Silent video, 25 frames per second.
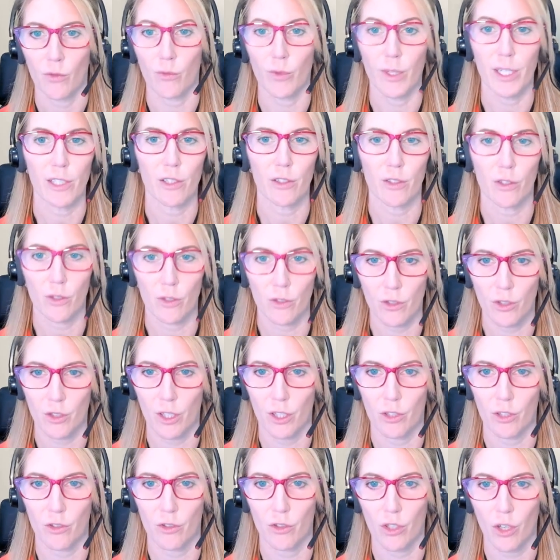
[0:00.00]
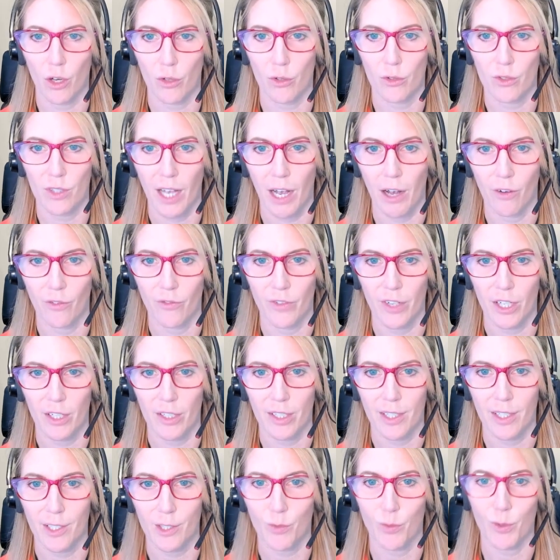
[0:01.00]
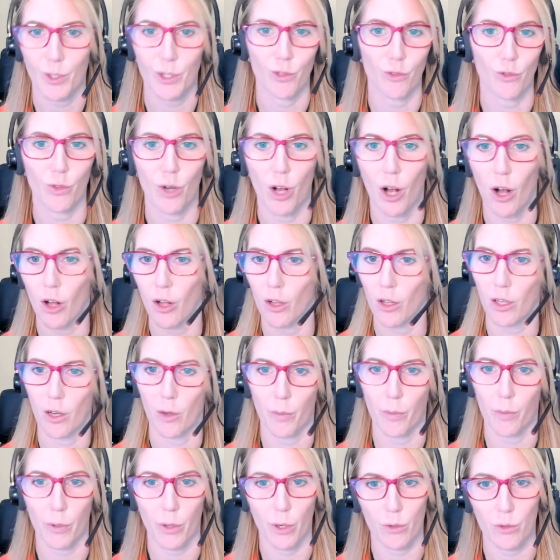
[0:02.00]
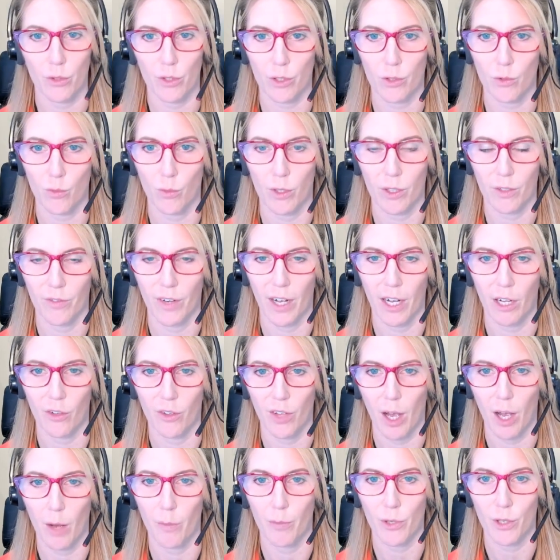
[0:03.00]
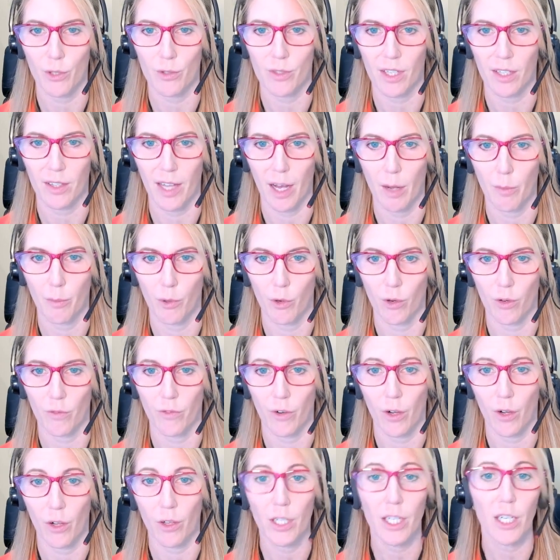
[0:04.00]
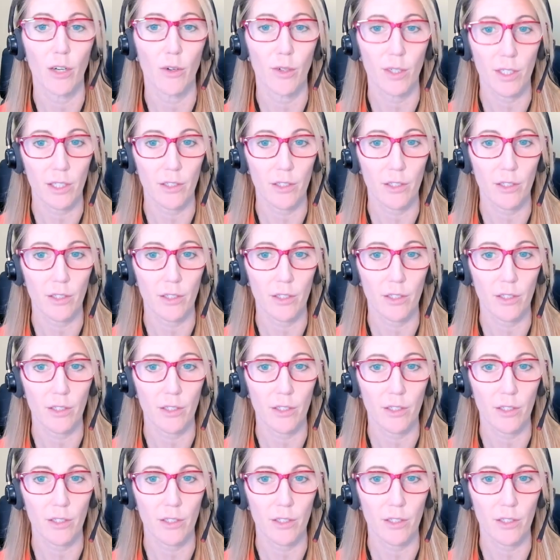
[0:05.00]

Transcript: research that shows how various withdrawal approaches would have held up using that portfolio,